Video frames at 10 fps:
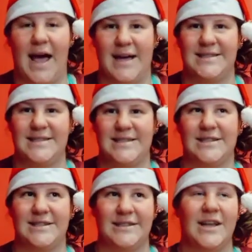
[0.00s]
I
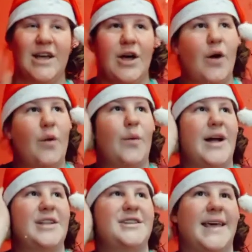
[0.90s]
still
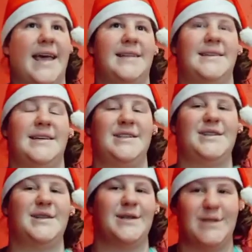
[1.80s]
want to get
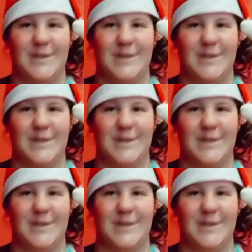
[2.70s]
into